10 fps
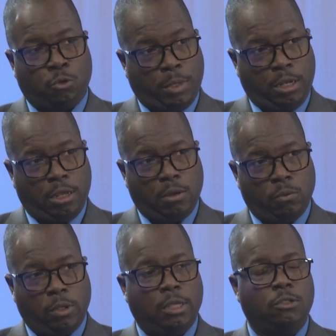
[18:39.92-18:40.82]
media
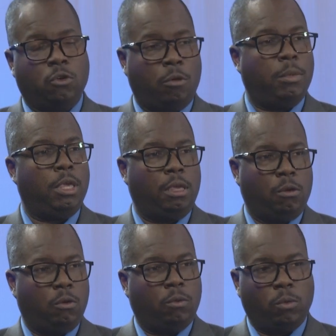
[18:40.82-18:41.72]
when they saw me
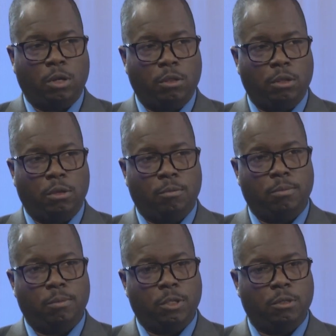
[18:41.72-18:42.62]
on one of
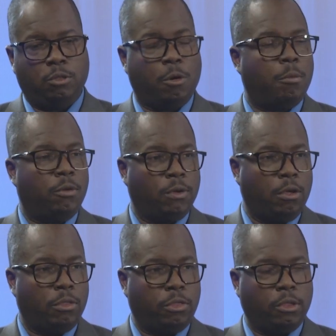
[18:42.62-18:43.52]
the Department of
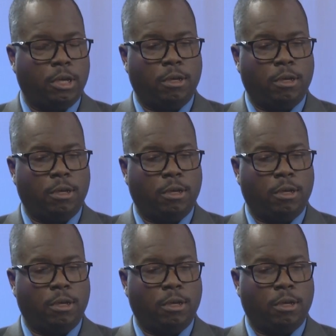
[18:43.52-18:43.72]
Health